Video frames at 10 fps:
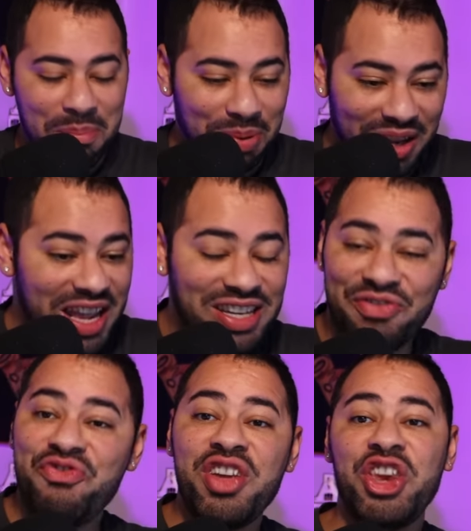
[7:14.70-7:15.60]
plant
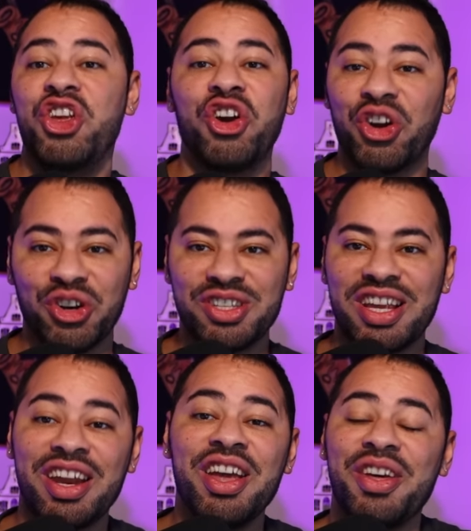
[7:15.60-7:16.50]
vineyards,
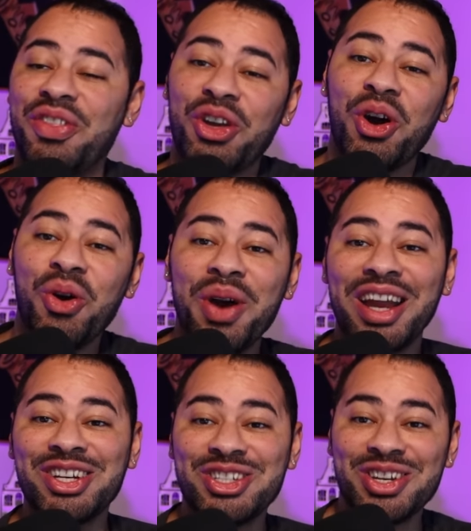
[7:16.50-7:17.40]
and they go
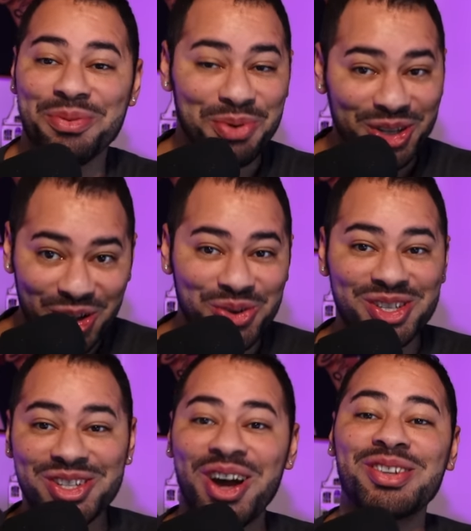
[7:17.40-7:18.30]
and the book goes
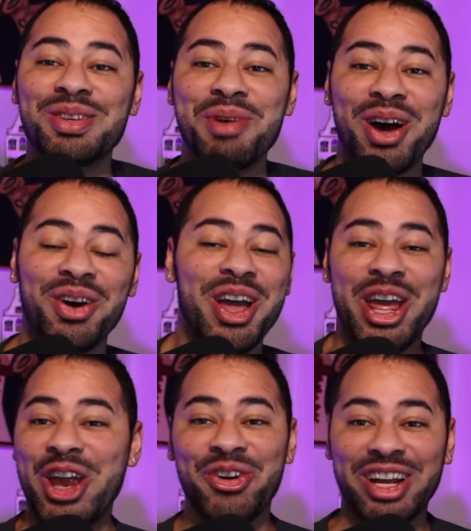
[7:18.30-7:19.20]
and talks about
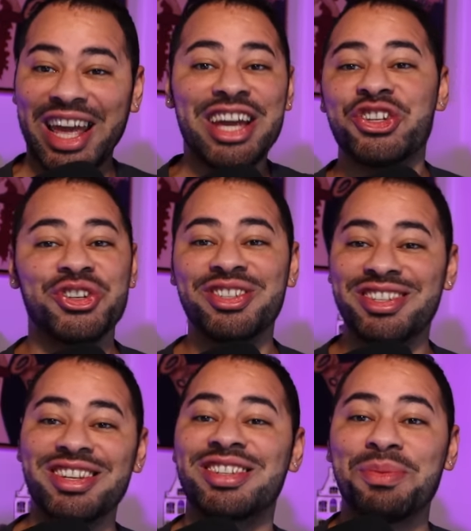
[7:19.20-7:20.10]
irrigation
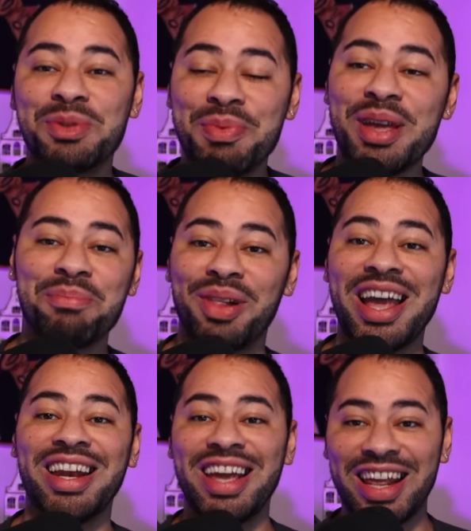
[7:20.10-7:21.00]
systems being
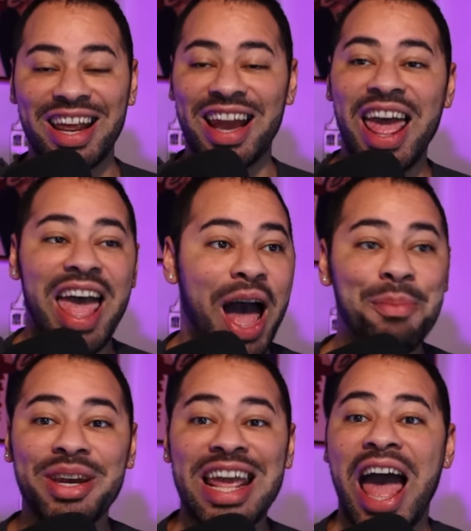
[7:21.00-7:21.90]
planted and how
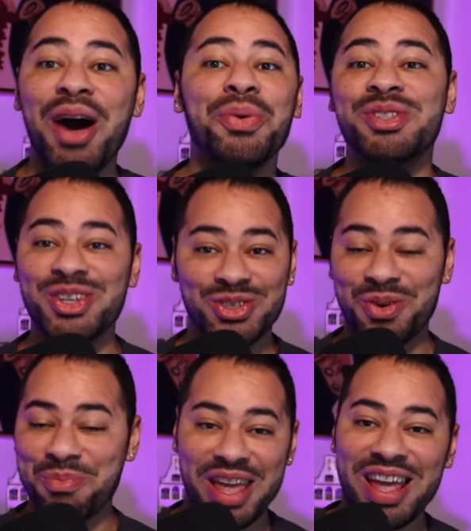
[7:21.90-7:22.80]
many houses are
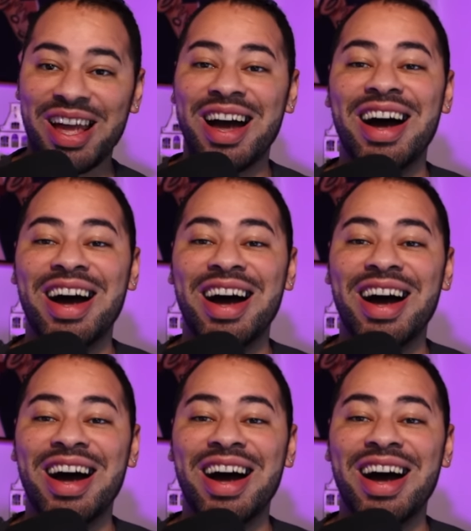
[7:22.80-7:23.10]
being